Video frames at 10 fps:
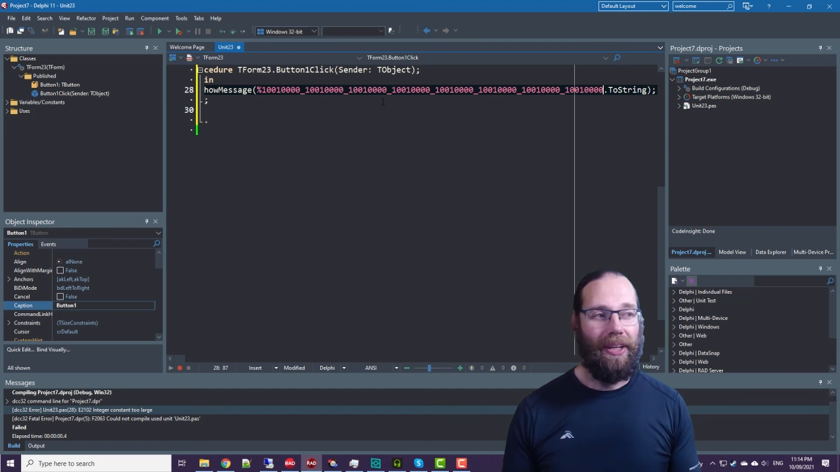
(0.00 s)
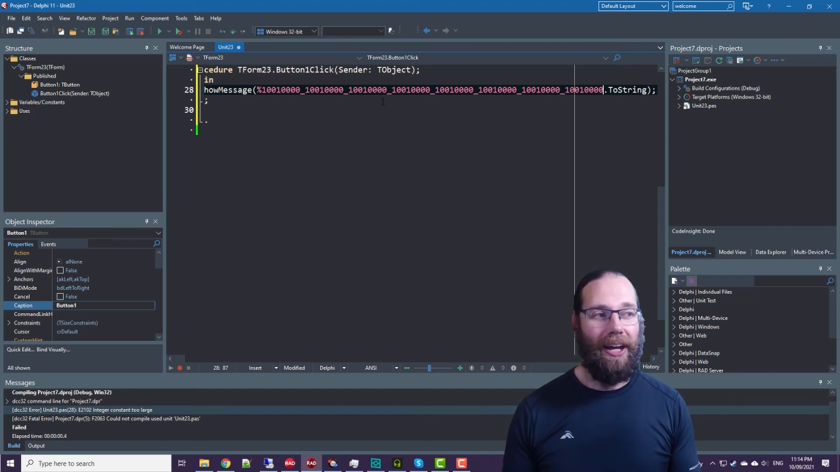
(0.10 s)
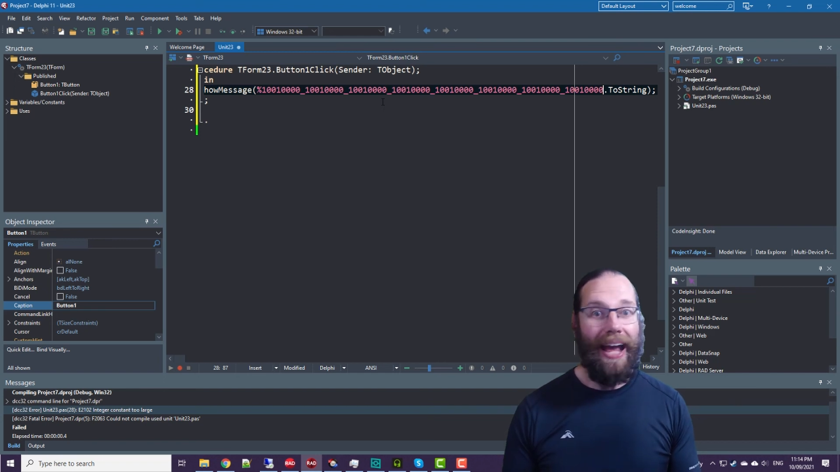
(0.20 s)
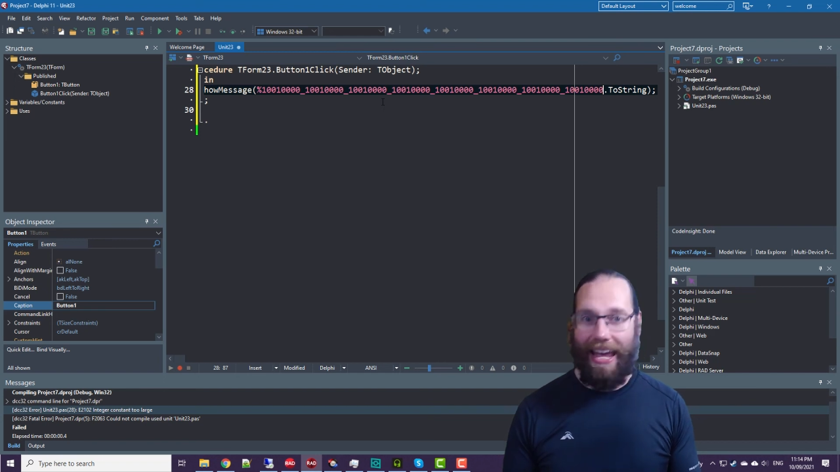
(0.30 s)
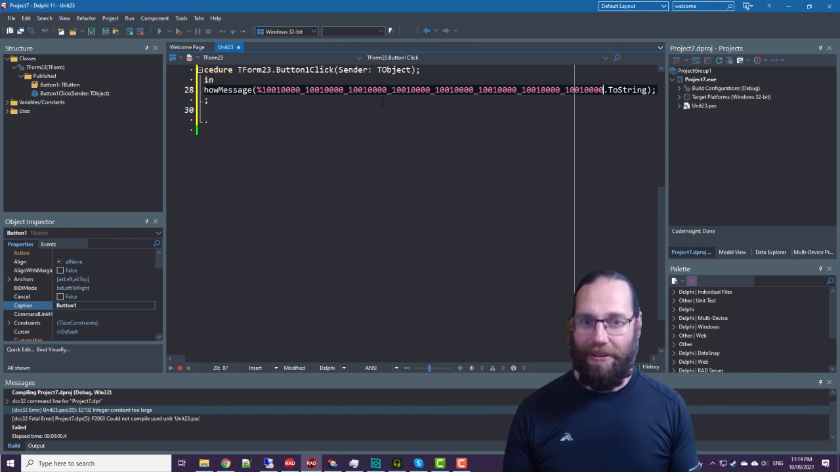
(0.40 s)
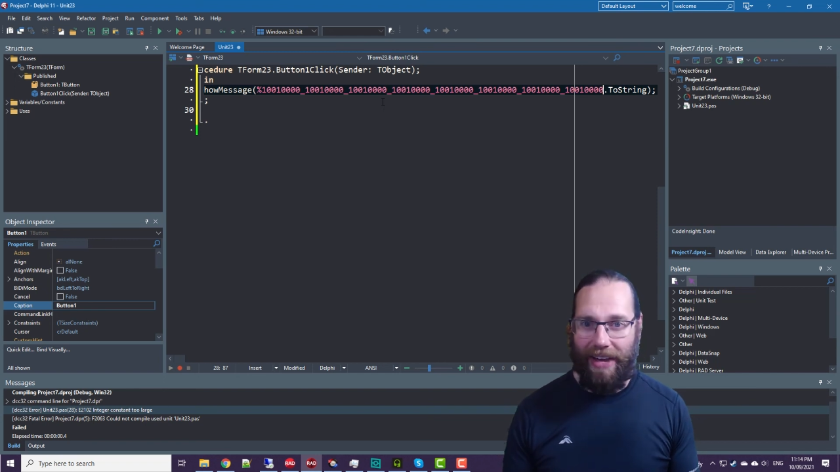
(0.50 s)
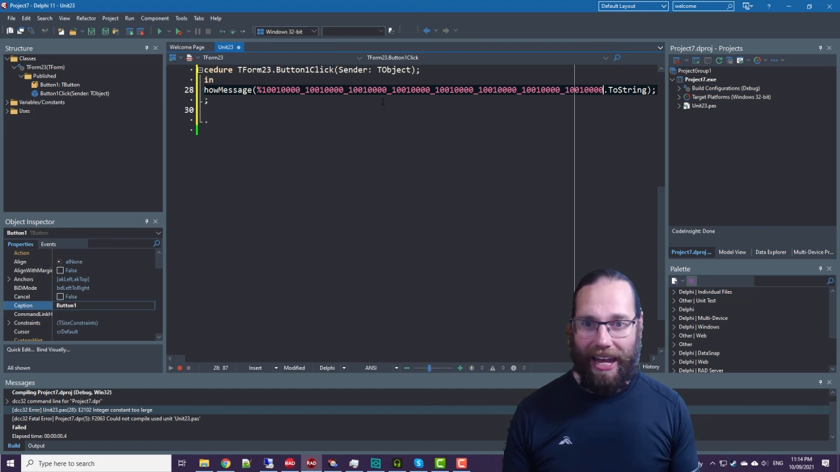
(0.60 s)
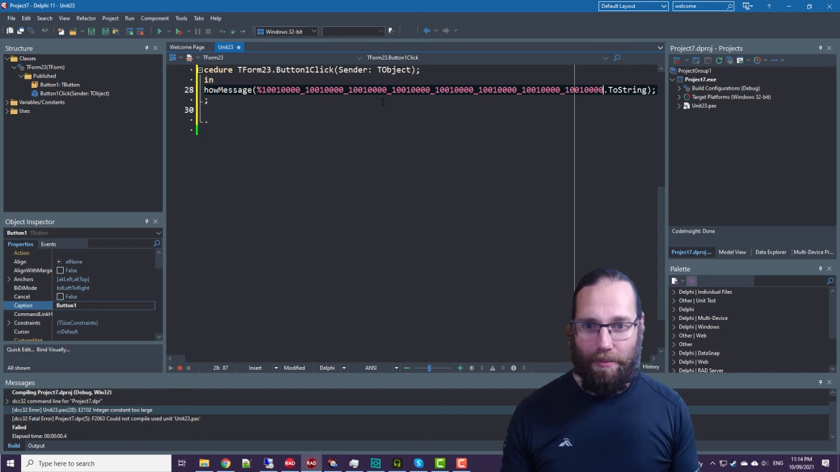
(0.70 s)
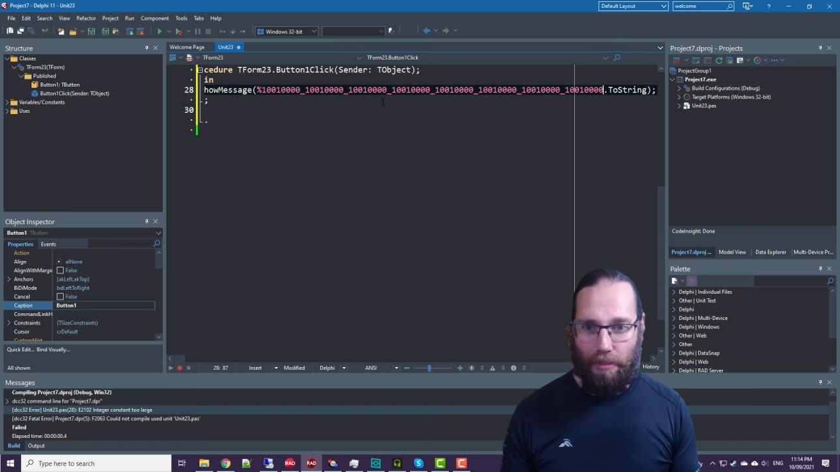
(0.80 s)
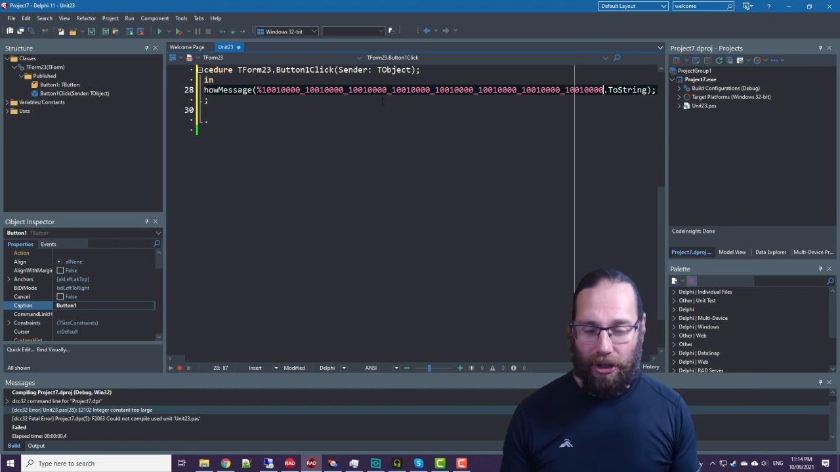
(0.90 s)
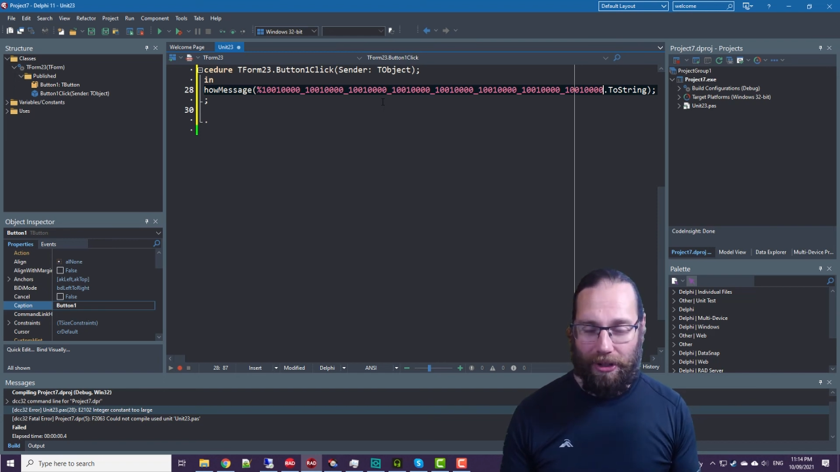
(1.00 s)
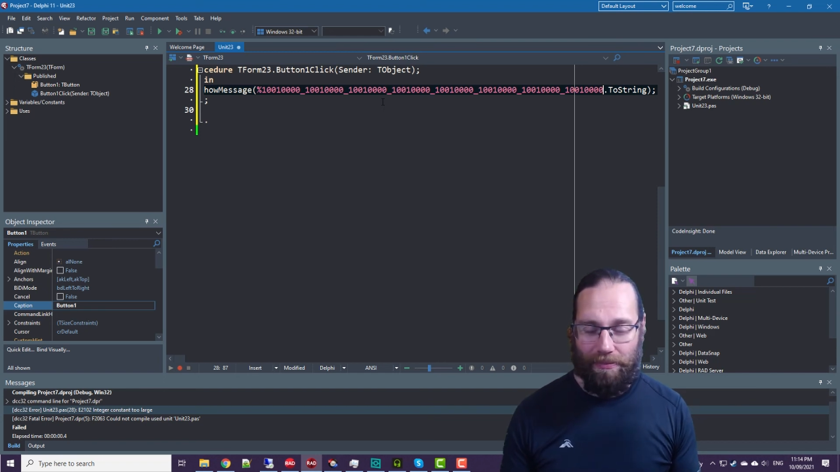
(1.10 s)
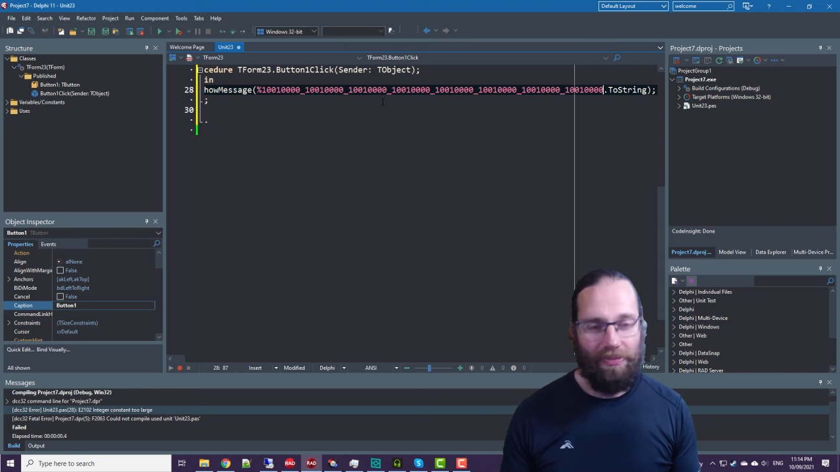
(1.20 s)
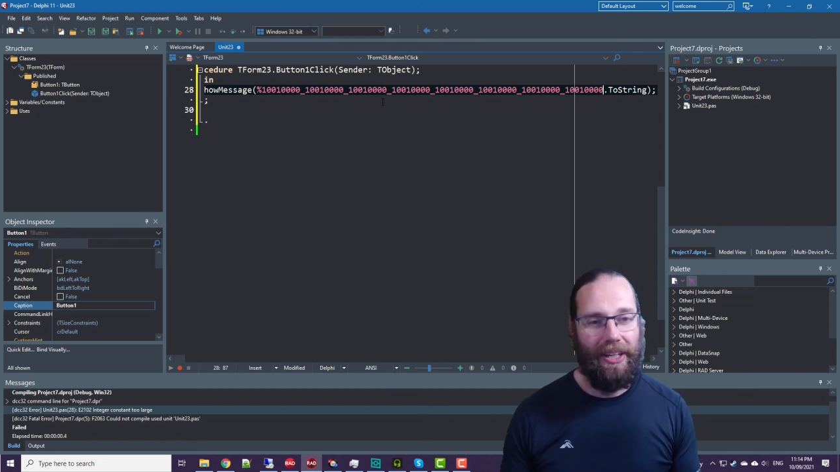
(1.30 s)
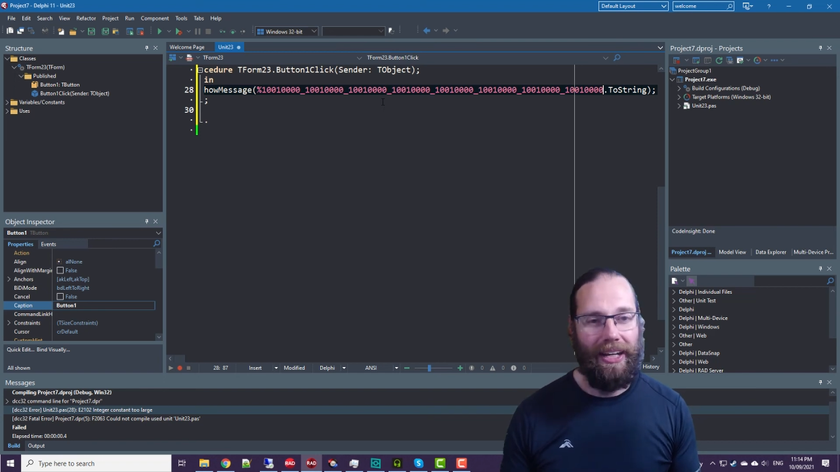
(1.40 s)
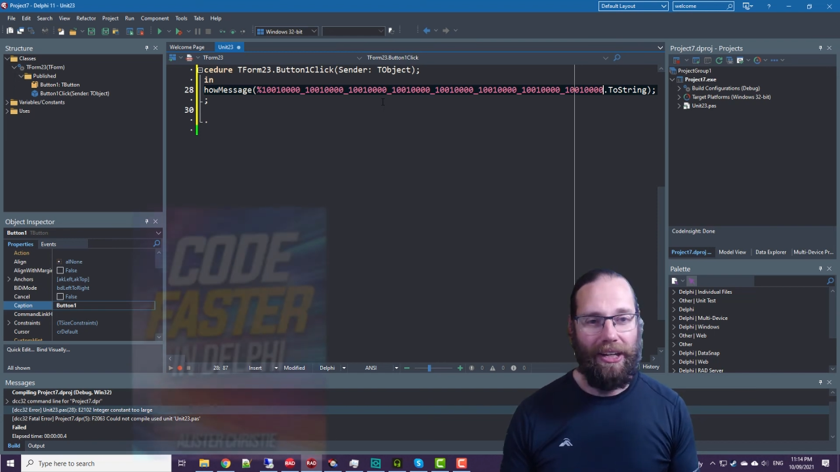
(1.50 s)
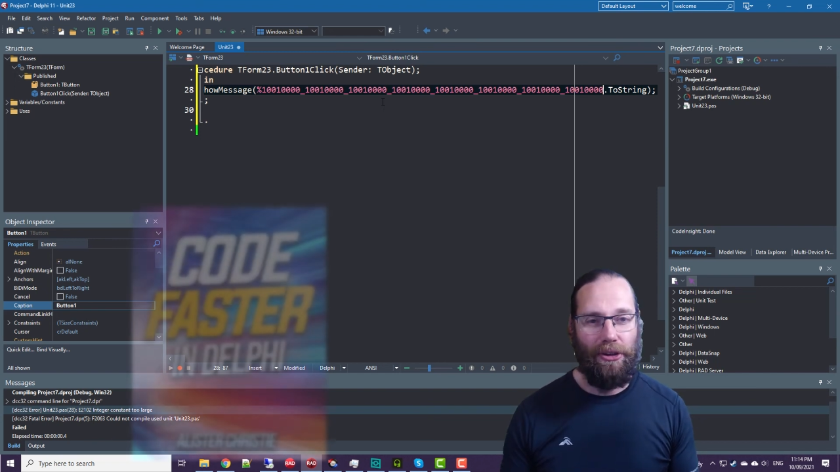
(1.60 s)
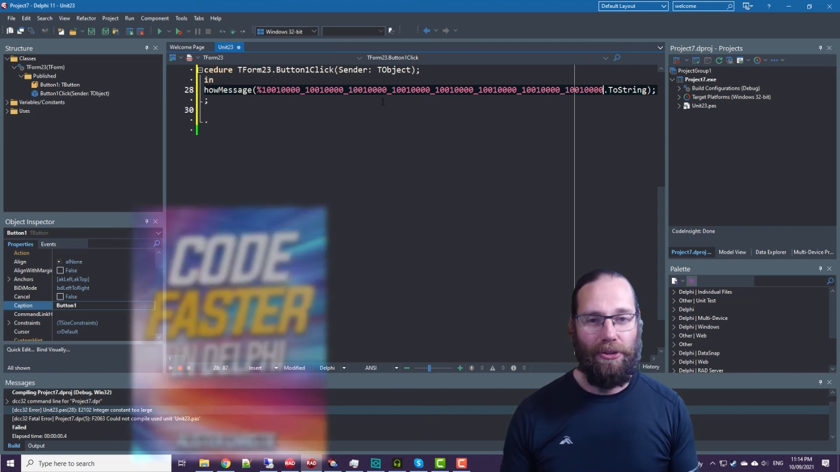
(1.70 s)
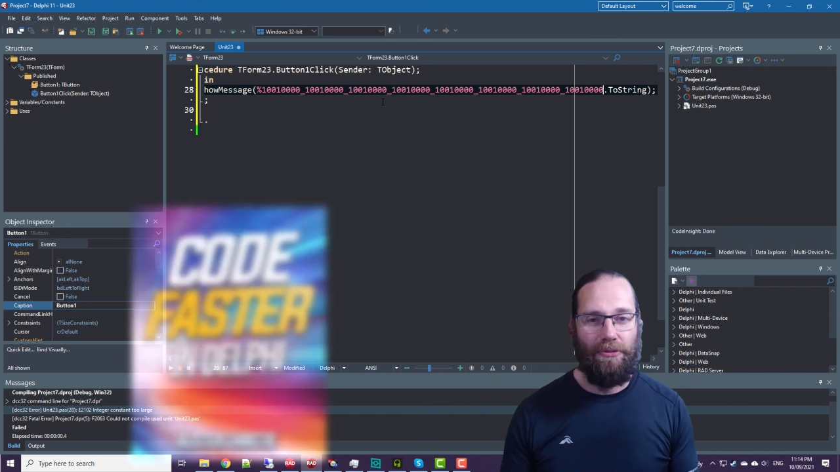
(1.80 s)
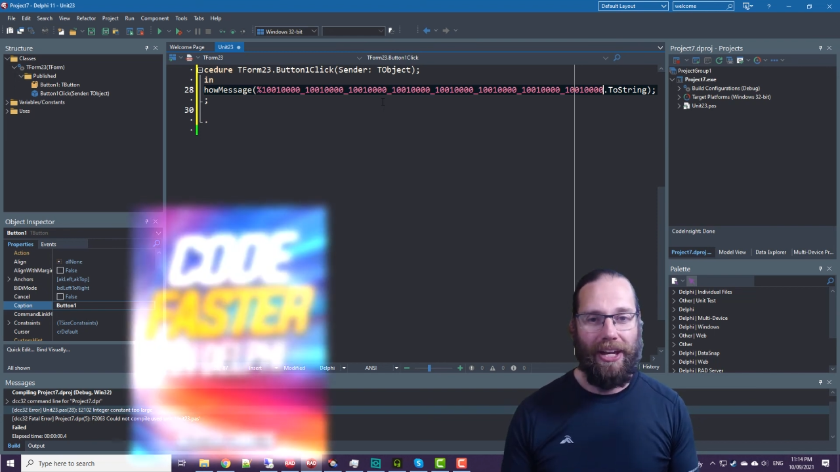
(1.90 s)
I have a book. Uh,
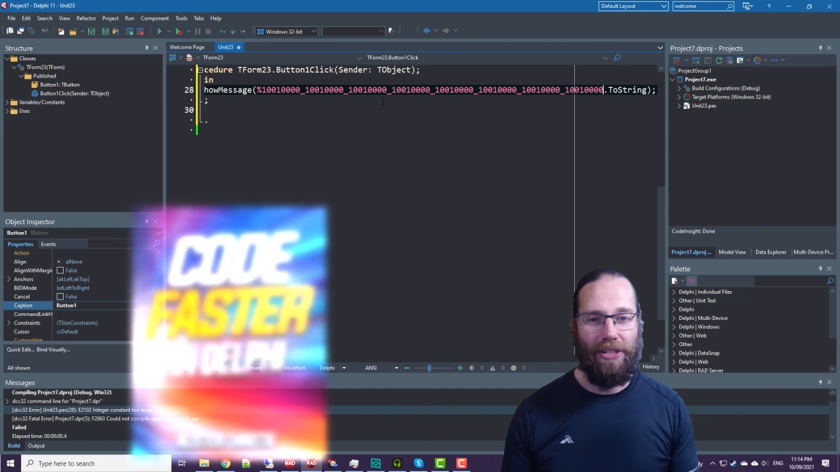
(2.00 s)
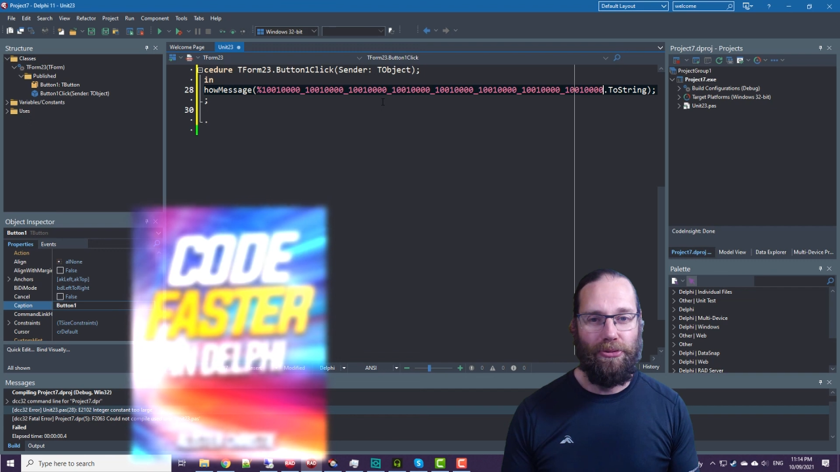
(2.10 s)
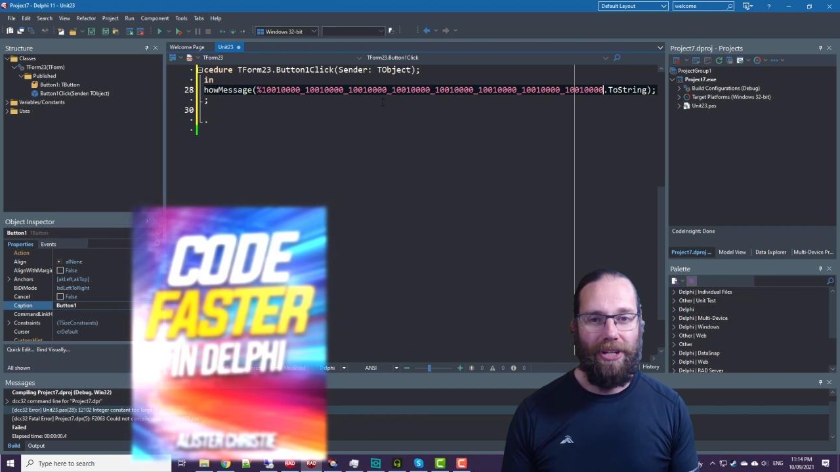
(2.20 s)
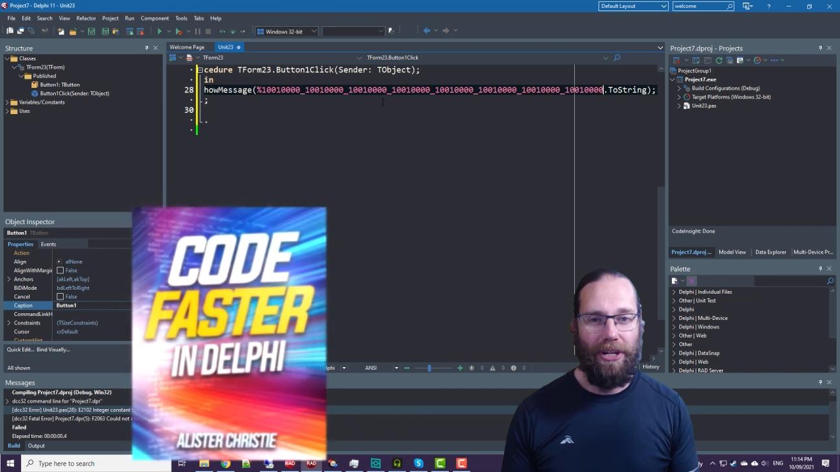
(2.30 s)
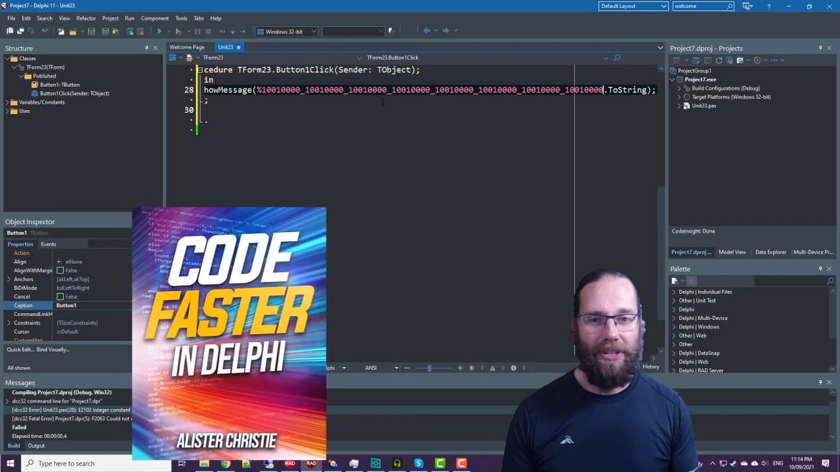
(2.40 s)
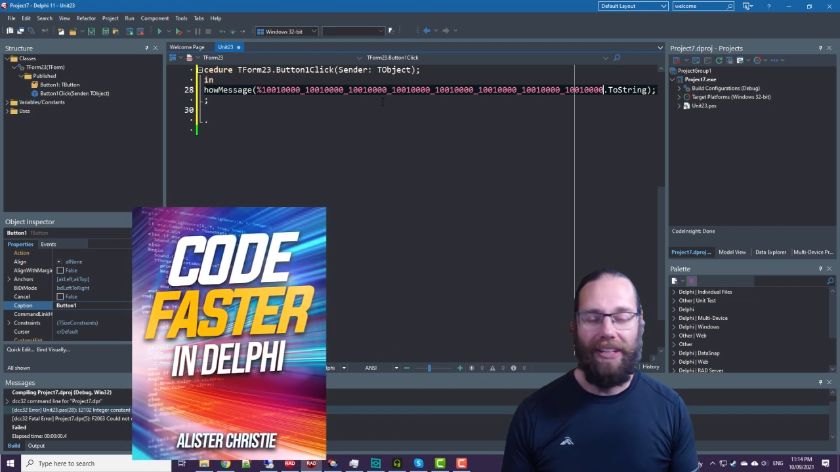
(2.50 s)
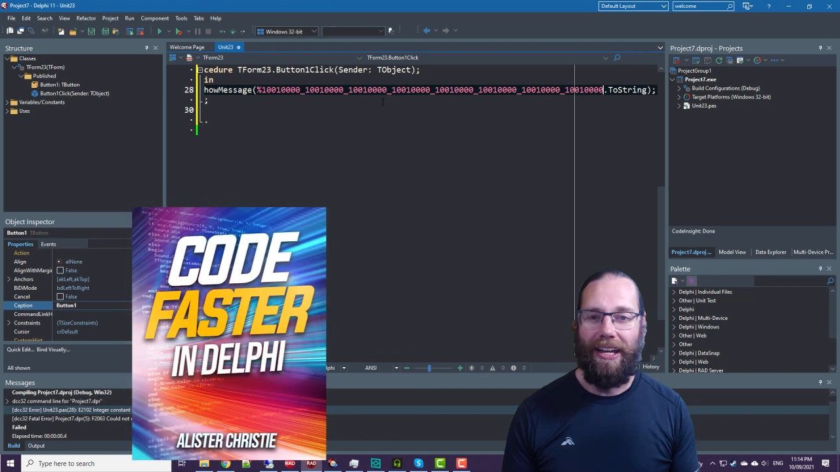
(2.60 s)
Code Faster in Delphi.